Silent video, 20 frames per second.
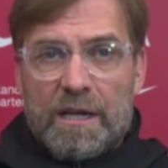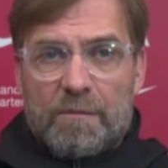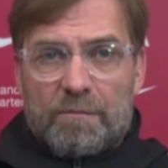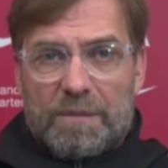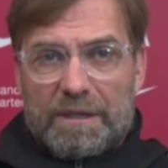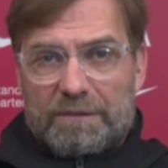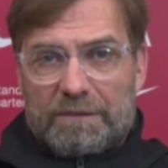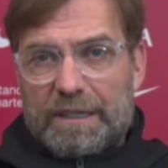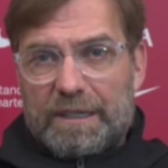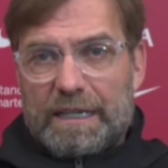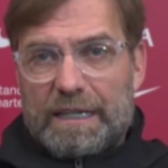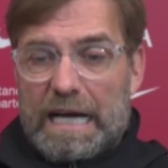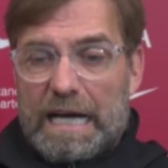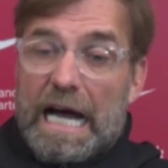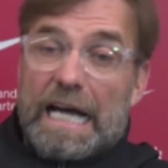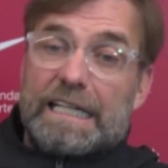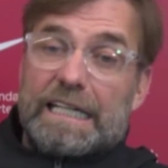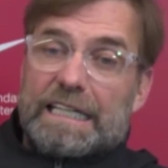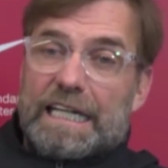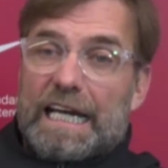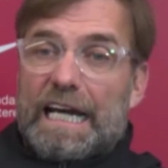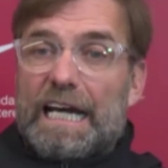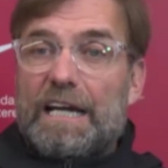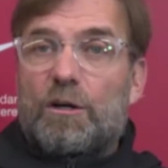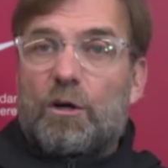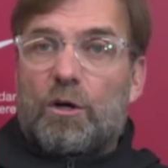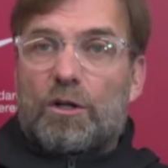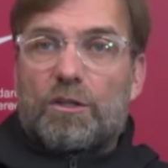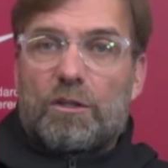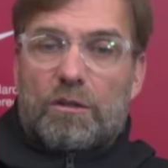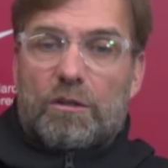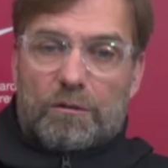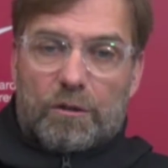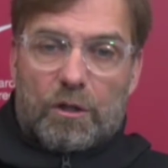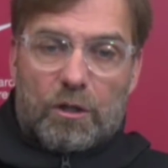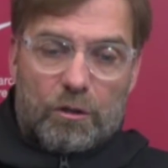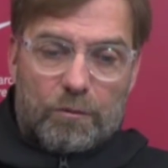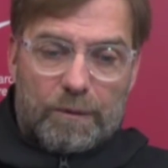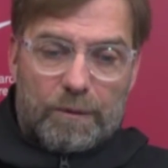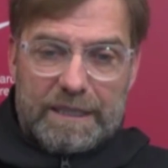But I cannot
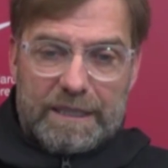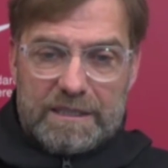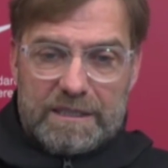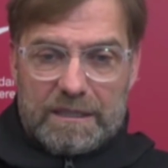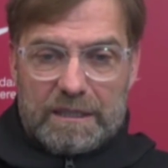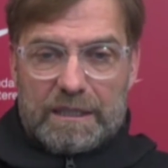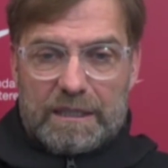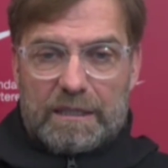always,